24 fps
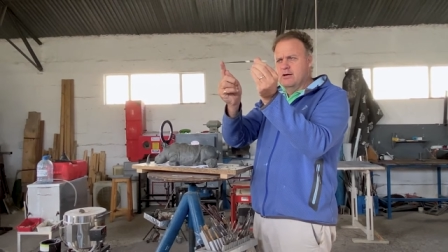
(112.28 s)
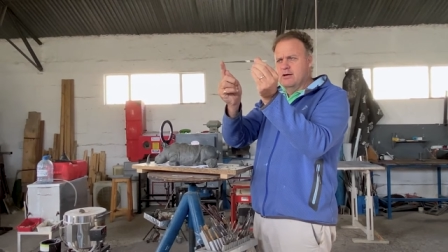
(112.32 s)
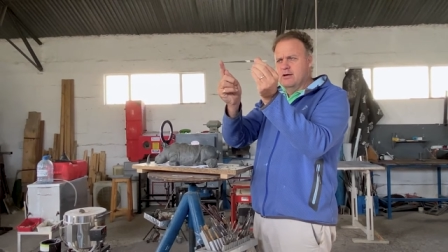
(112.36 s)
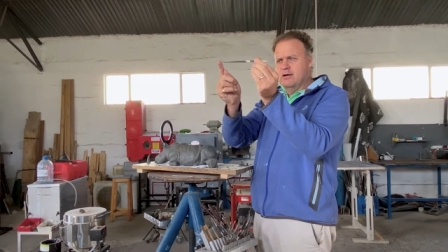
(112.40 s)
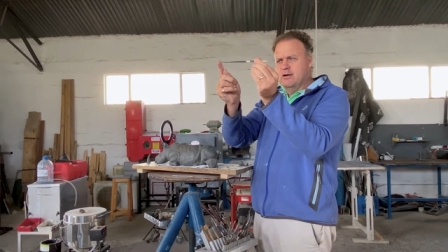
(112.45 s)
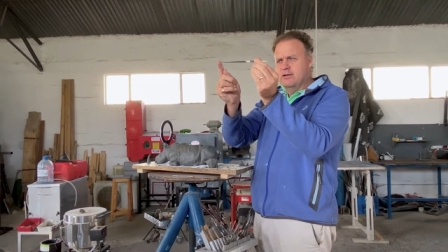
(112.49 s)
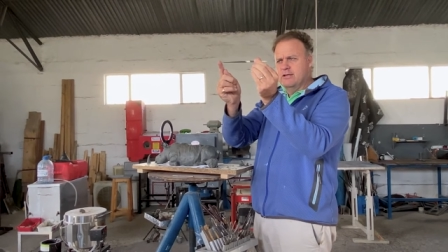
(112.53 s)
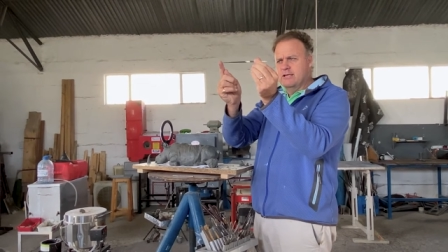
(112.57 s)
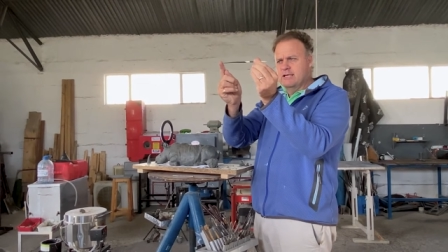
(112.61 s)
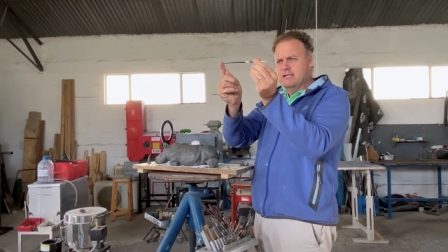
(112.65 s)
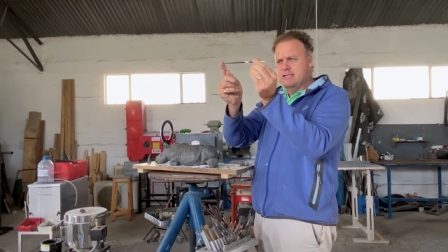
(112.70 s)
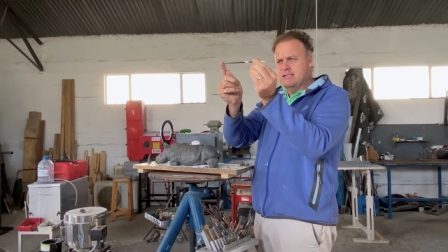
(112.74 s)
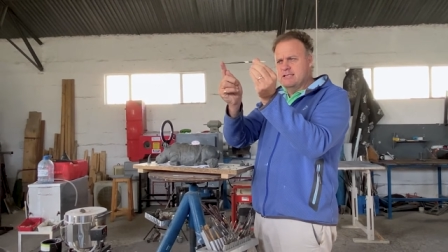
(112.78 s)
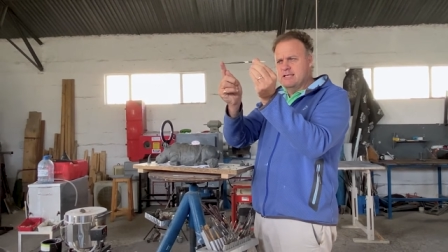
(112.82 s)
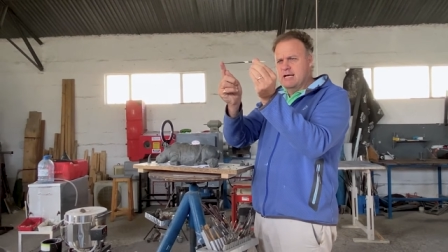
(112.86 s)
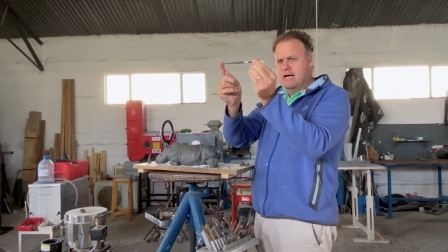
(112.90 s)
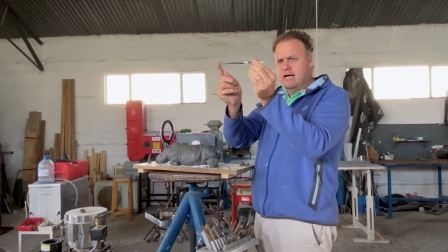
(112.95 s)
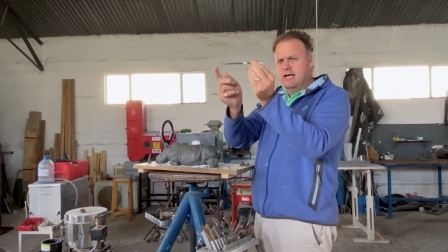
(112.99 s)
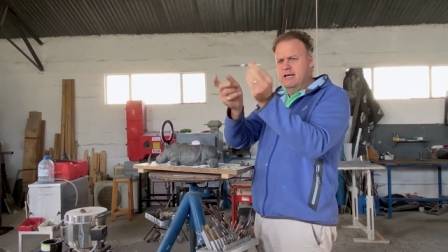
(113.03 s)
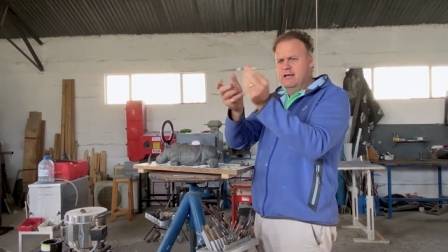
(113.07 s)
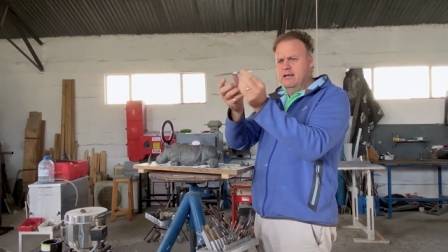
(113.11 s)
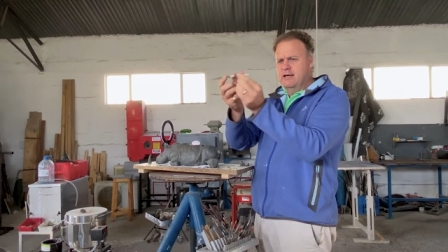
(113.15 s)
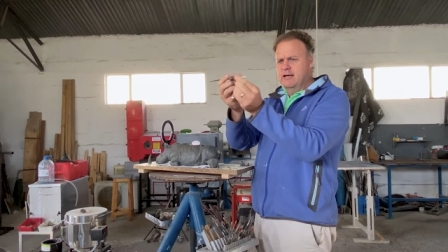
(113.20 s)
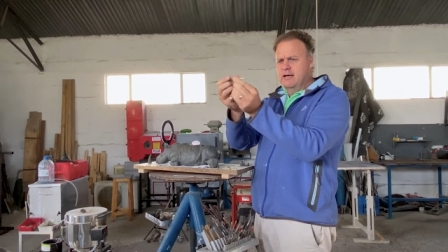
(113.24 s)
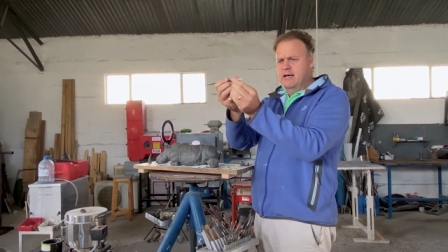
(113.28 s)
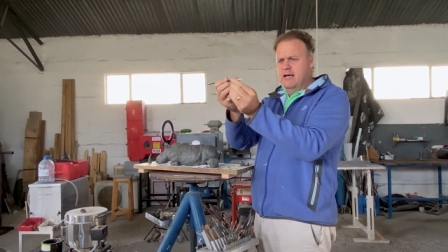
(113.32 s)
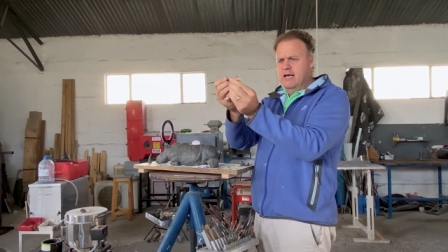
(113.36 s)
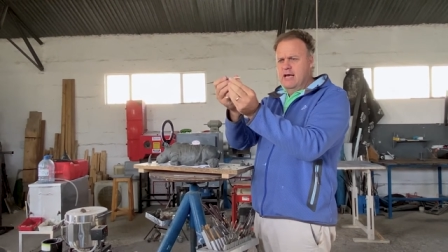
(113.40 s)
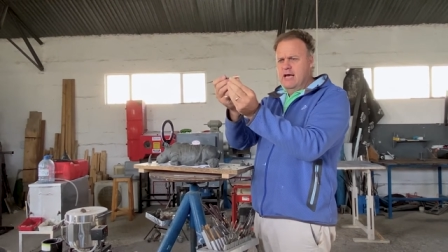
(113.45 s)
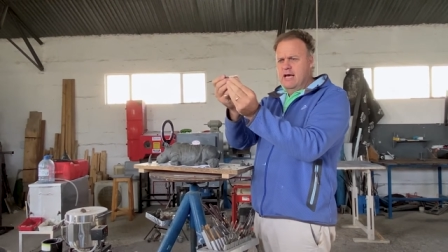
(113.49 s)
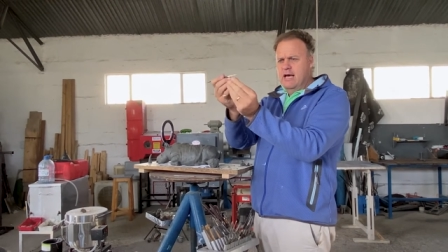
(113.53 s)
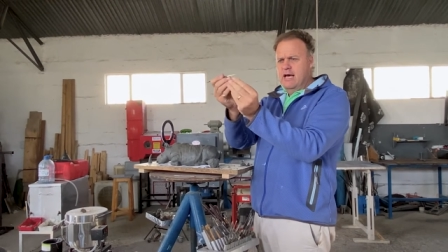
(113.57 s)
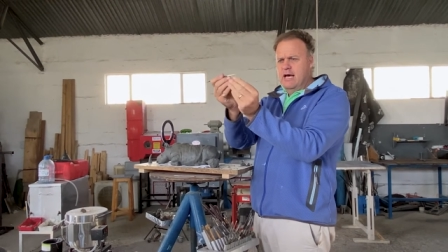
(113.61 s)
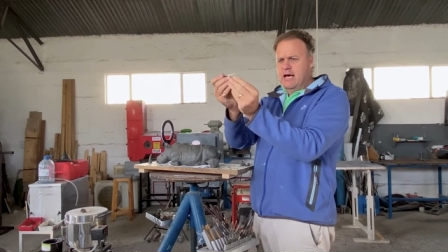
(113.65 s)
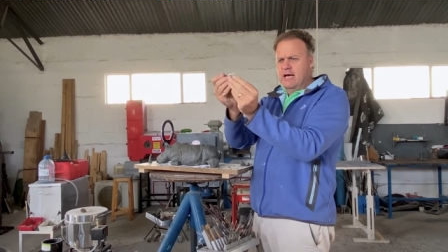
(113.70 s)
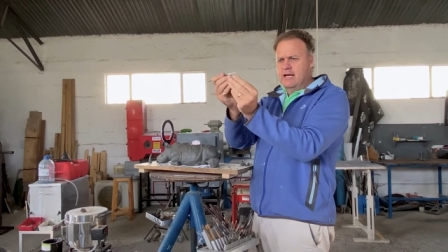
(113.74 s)
on this side,
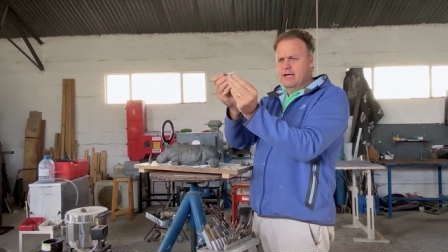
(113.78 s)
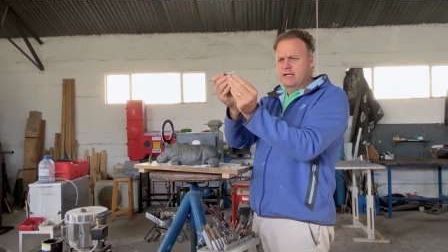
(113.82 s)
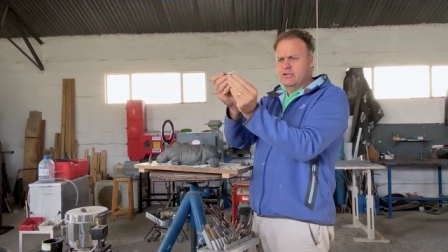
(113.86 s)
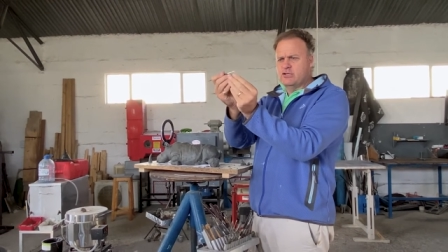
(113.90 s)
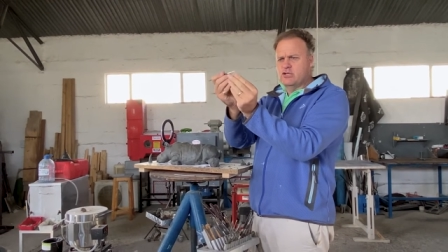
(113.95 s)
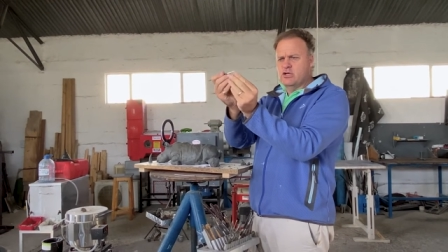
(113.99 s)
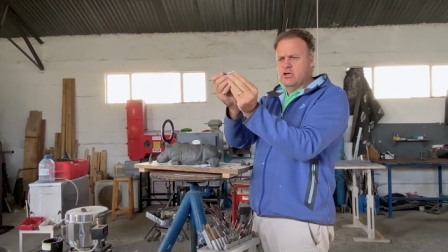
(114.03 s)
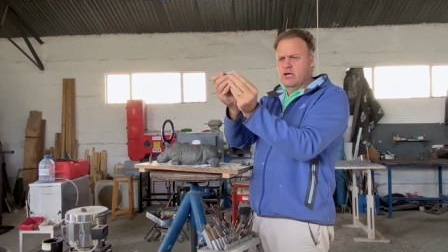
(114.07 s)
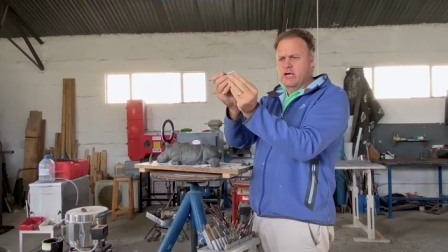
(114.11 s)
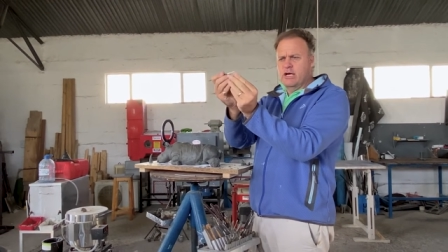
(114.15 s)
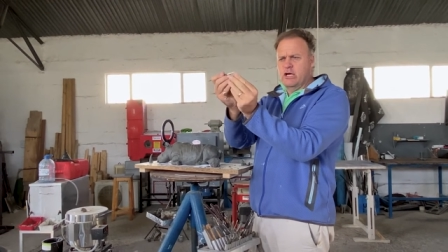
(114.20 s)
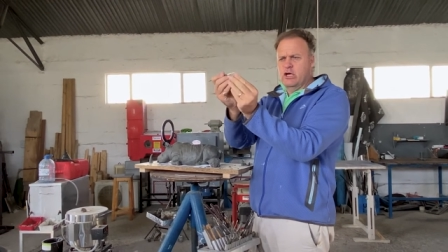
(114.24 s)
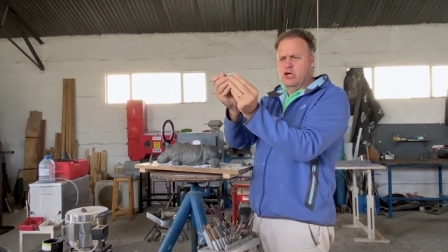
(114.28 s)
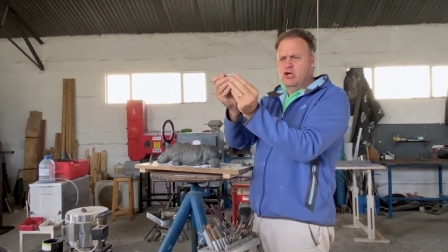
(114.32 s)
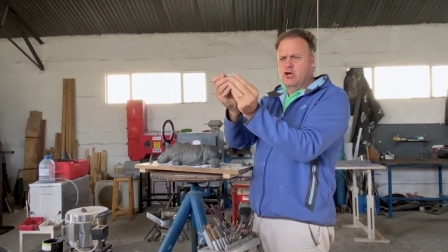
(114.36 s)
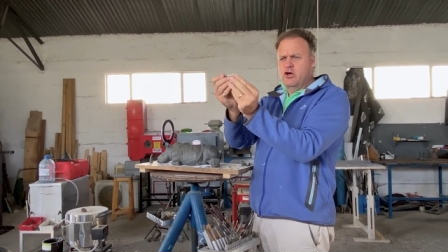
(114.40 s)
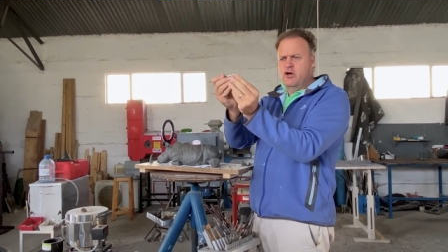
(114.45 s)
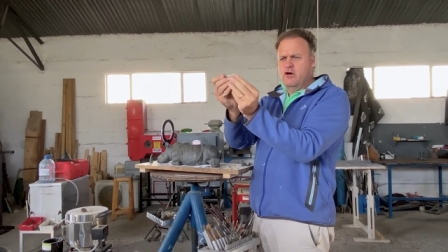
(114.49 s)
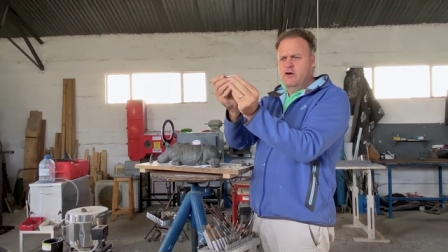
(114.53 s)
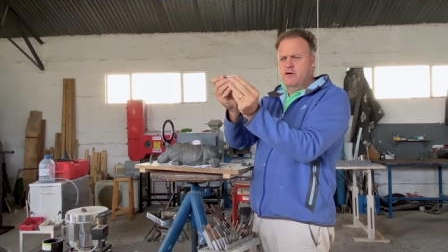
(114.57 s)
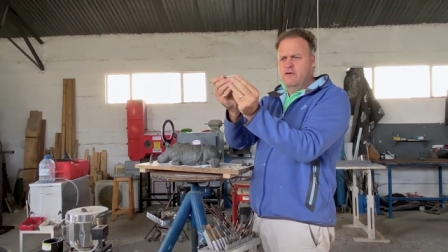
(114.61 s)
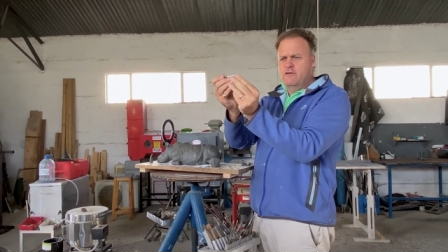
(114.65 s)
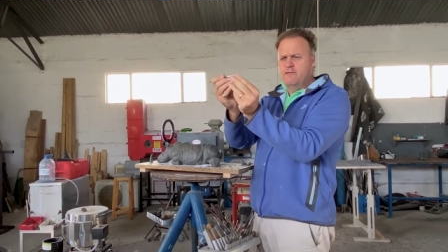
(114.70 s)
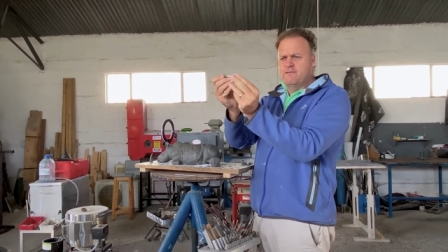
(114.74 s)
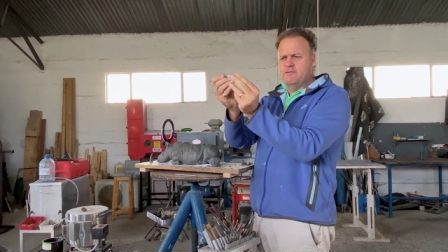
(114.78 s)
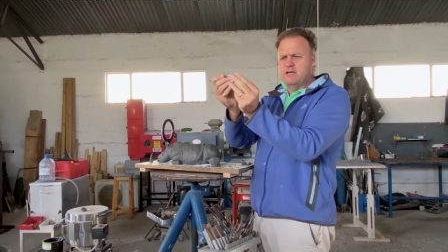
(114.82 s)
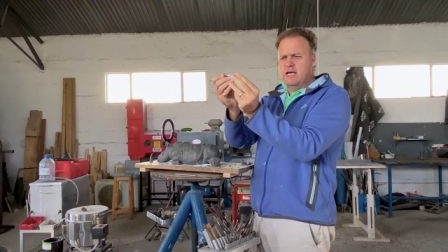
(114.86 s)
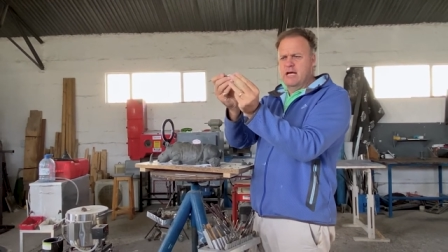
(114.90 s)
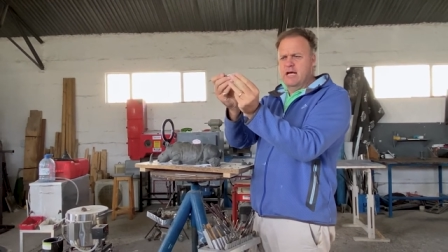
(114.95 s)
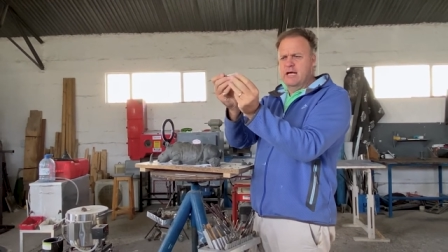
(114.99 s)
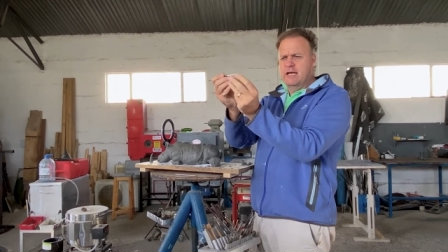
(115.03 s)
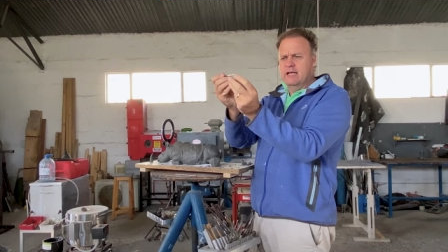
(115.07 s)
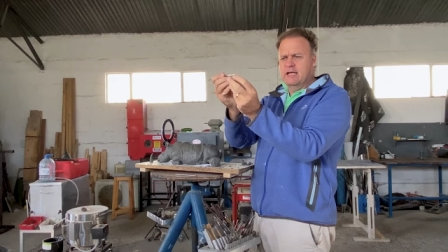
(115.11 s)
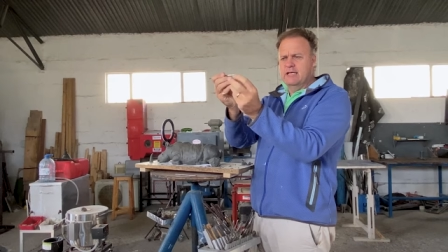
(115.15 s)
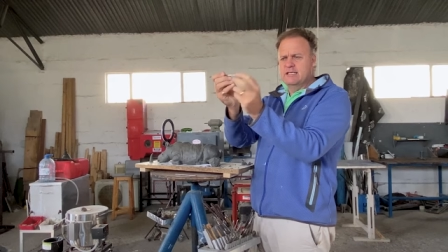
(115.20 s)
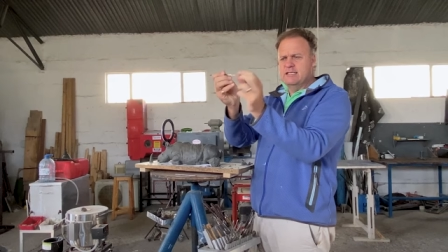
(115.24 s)
and it's got a curved end.